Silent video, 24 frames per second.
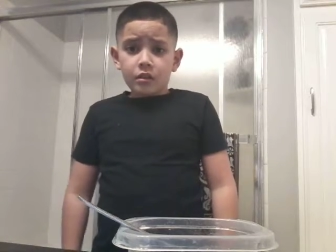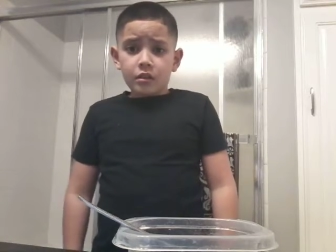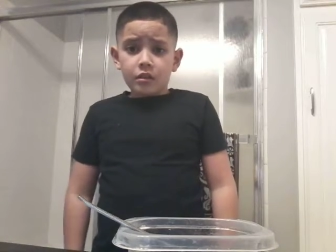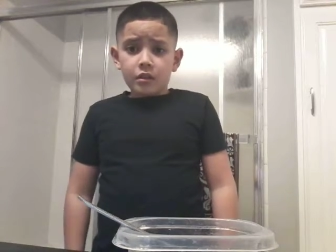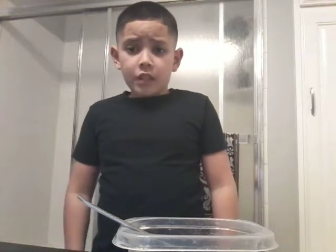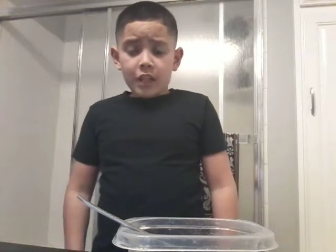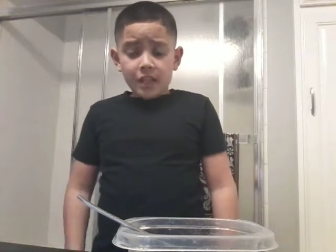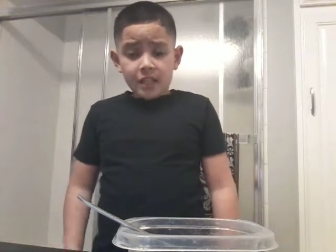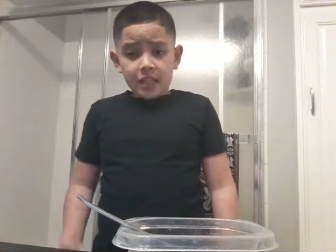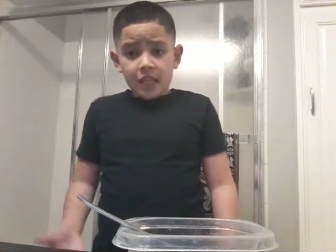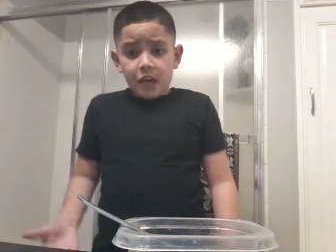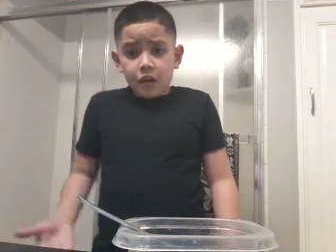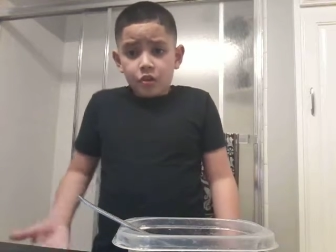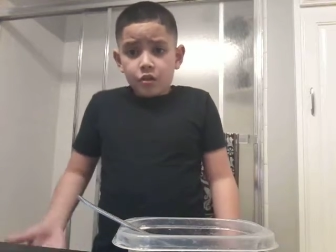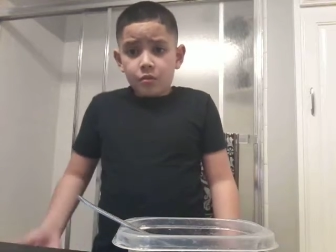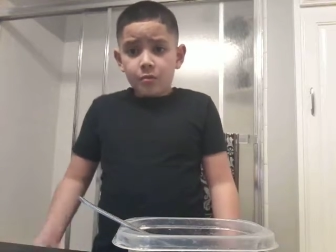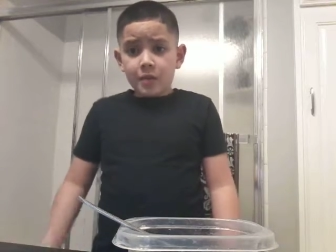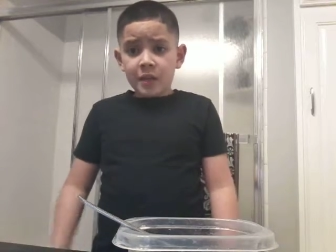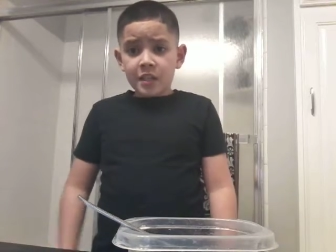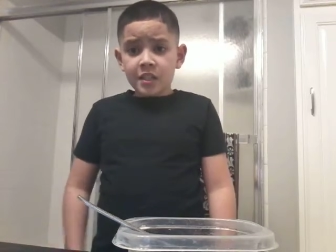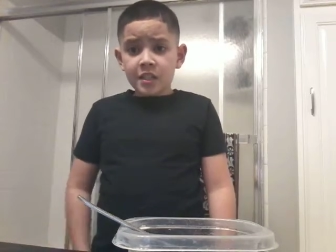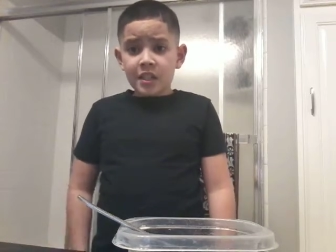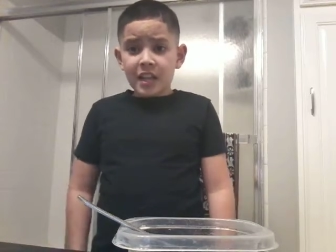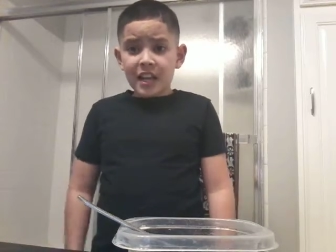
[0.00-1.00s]
That's how to
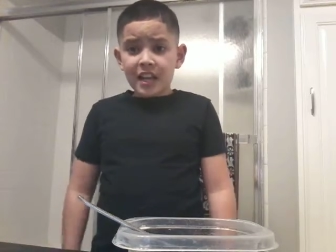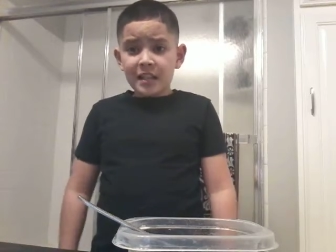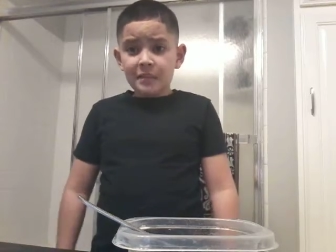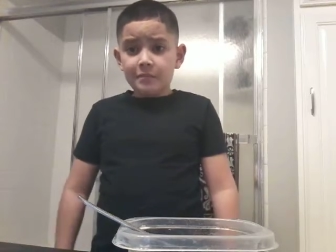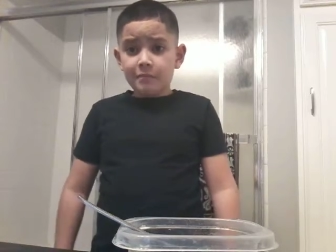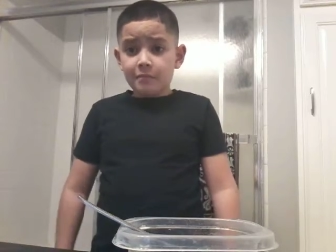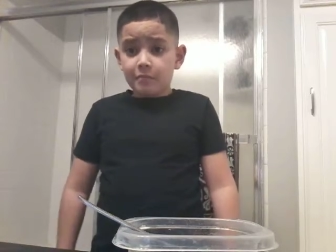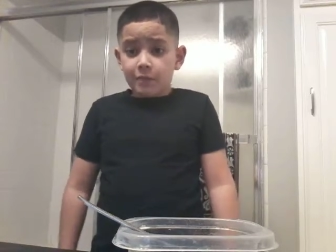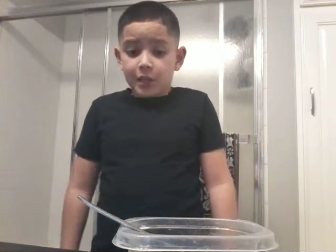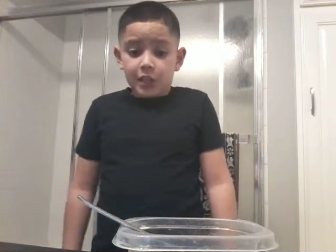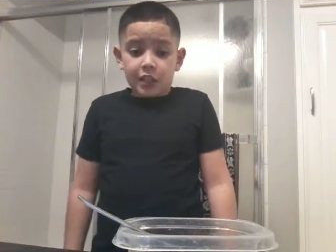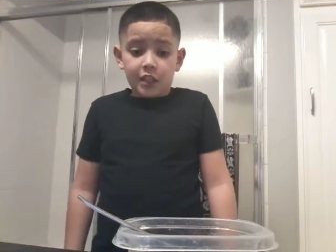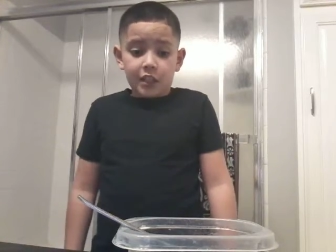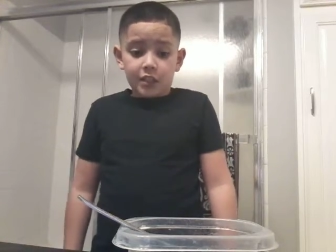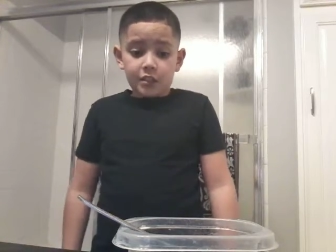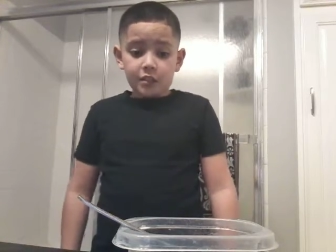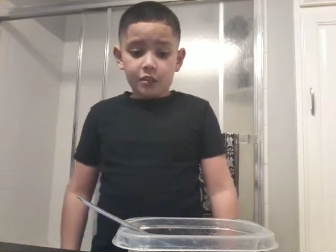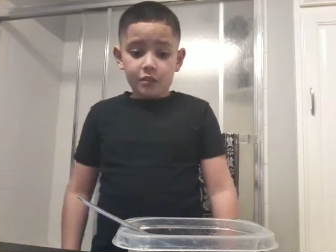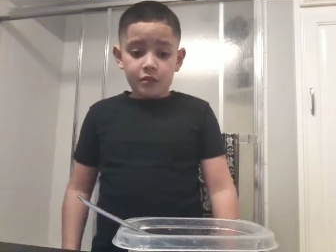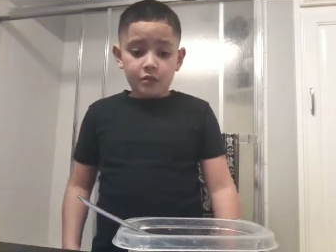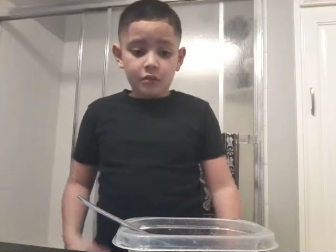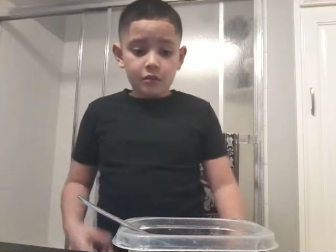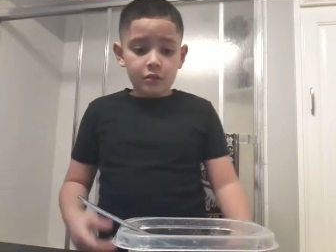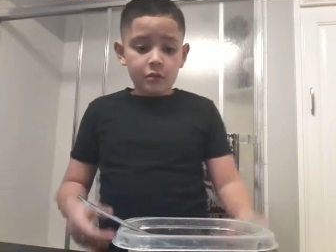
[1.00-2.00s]
make slime, I
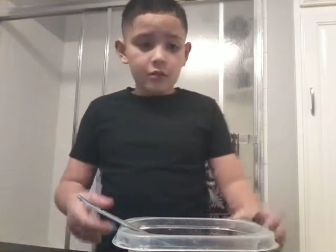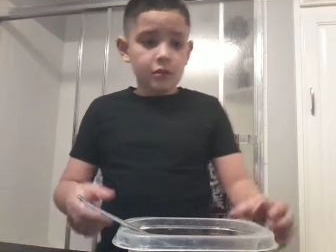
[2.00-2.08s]
guess.